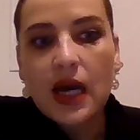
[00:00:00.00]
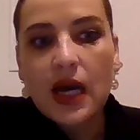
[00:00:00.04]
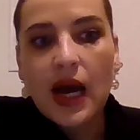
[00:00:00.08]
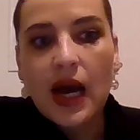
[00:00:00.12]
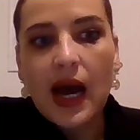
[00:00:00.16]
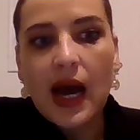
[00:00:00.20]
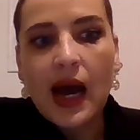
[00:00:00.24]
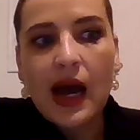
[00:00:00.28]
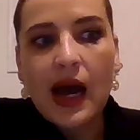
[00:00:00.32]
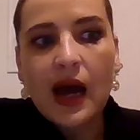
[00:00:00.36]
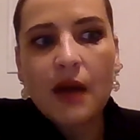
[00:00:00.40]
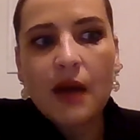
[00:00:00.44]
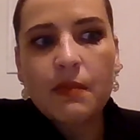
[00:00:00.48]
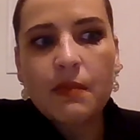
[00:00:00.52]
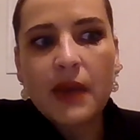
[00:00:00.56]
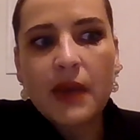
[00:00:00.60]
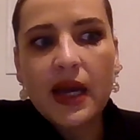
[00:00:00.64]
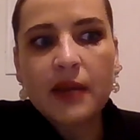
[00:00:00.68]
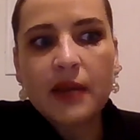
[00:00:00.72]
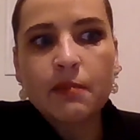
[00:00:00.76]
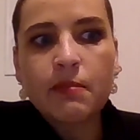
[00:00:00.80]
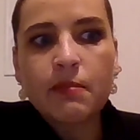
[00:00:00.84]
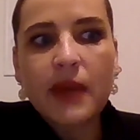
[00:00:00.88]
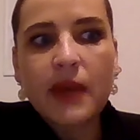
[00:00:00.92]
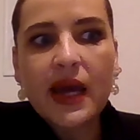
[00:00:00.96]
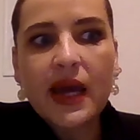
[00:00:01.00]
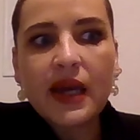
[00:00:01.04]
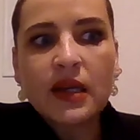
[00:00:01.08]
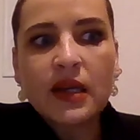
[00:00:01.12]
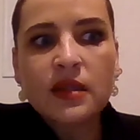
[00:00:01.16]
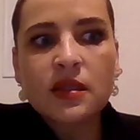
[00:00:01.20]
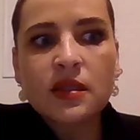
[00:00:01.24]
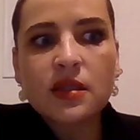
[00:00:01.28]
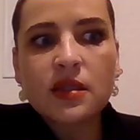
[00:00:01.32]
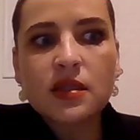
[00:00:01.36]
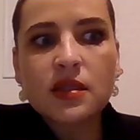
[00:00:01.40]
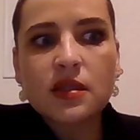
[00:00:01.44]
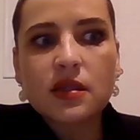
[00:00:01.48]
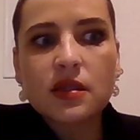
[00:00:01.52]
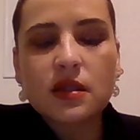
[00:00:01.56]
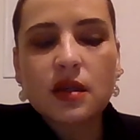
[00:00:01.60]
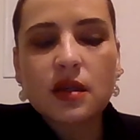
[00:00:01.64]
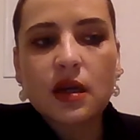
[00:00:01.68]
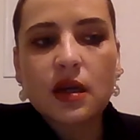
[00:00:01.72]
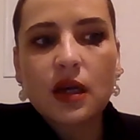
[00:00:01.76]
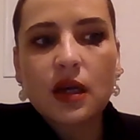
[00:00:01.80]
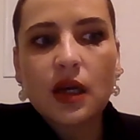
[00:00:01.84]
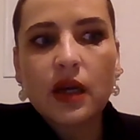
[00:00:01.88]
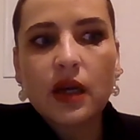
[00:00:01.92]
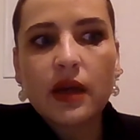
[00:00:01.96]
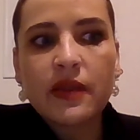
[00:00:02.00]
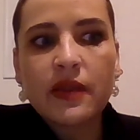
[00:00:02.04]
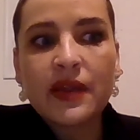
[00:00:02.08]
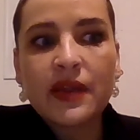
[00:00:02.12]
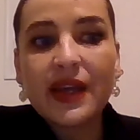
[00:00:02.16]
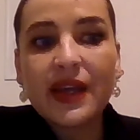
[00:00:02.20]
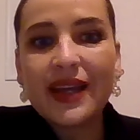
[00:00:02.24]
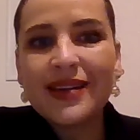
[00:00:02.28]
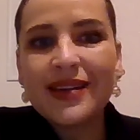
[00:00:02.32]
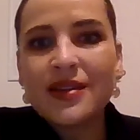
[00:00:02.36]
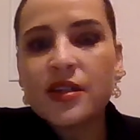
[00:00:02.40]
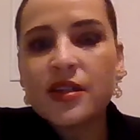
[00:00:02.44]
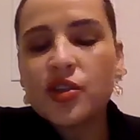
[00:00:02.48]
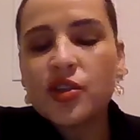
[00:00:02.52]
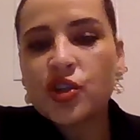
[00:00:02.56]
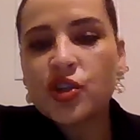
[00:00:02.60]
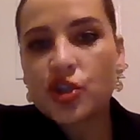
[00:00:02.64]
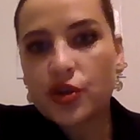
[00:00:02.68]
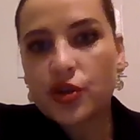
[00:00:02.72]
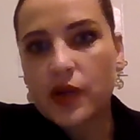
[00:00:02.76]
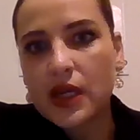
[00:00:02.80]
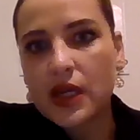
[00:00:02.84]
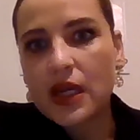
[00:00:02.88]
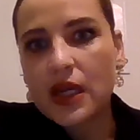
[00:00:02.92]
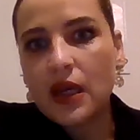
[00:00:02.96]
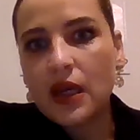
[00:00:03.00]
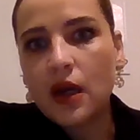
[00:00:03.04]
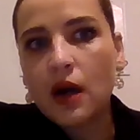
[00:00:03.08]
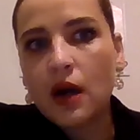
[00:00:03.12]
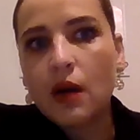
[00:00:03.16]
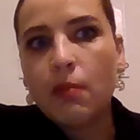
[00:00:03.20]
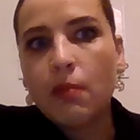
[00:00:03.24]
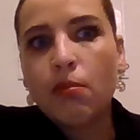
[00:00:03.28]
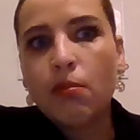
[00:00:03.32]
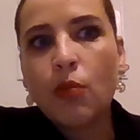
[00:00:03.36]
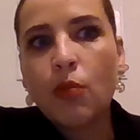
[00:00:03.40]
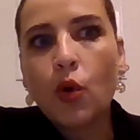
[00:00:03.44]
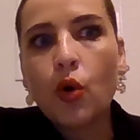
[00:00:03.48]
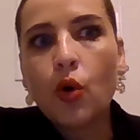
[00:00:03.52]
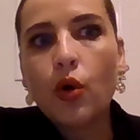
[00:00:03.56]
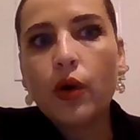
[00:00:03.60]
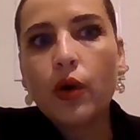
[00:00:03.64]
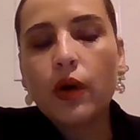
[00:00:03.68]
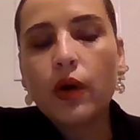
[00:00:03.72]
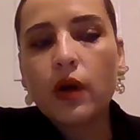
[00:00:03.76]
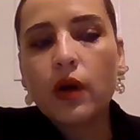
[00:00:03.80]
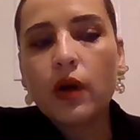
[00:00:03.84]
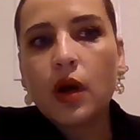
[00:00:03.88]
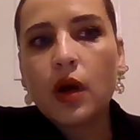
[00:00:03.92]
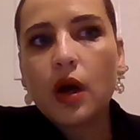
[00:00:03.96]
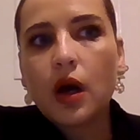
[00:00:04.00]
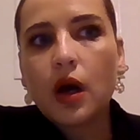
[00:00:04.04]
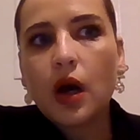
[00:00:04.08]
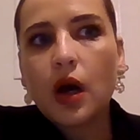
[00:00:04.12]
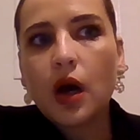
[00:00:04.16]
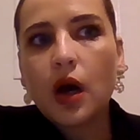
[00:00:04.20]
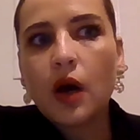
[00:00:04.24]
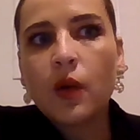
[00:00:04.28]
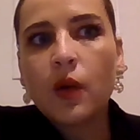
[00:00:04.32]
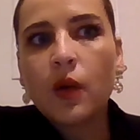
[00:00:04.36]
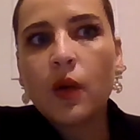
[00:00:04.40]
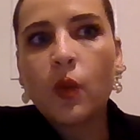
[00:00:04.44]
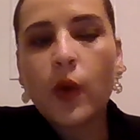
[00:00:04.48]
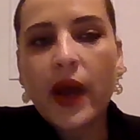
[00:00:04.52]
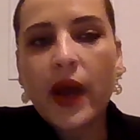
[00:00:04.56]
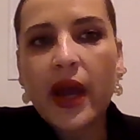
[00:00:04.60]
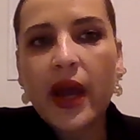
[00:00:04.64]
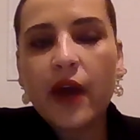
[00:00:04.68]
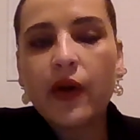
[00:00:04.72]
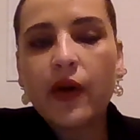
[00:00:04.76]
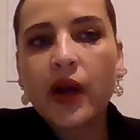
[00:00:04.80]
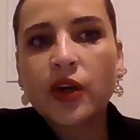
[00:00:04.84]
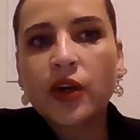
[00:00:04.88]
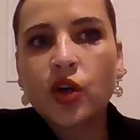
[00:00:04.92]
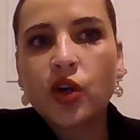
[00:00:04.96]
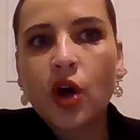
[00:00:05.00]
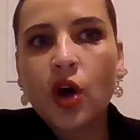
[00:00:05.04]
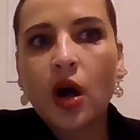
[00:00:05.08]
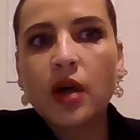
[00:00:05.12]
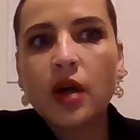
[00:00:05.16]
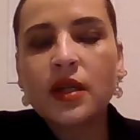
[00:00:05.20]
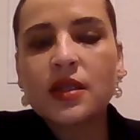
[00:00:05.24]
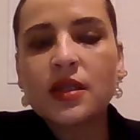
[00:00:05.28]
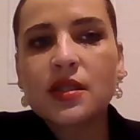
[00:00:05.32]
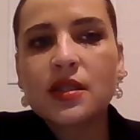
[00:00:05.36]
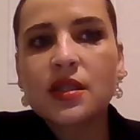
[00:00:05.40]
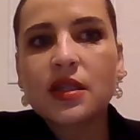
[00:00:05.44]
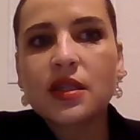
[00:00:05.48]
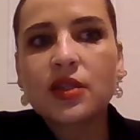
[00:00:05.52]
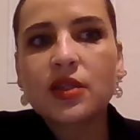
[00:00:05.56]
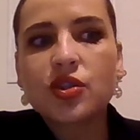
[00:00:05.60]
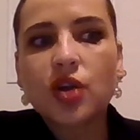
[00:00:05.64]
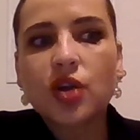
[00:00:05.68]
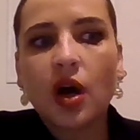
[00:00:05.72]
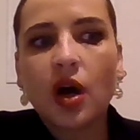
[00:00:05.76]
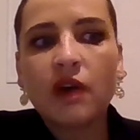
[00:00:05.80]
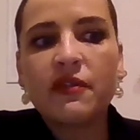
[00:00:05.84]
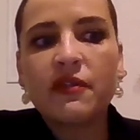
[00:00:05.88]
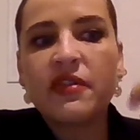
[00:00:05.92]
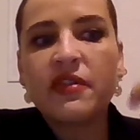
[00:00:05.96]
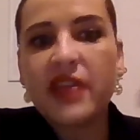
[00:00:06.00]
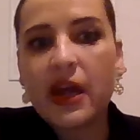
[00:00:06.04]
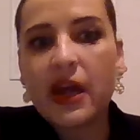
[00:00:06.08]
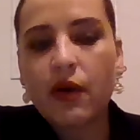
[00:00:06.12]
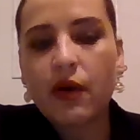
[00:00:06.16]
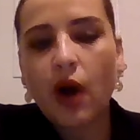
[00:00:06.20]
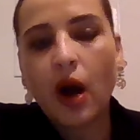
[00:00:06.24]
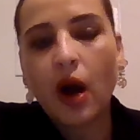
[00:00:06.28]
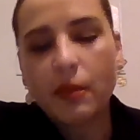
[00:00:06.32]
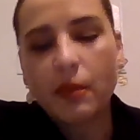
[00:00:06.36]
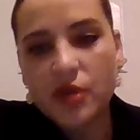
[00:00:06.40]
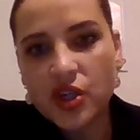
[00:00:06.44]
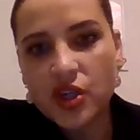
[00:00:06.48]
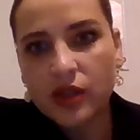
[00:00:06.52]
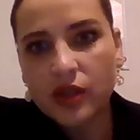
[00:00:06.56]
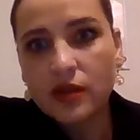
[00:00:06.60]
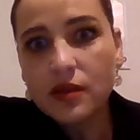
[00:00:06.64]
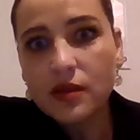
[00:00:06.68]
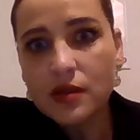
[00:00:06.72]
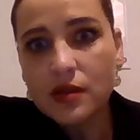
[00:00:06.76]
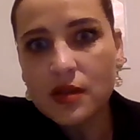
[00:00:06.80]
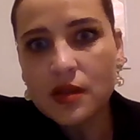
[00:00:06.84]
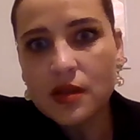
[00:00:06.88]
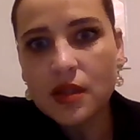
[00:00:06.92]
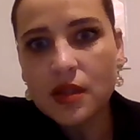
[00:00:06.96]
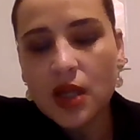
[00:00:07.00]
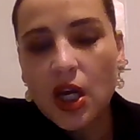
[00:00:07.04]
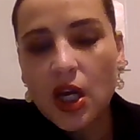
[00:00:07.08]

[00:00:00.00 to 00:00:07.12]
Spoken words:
It makes the industry more aware and cognizant of their options.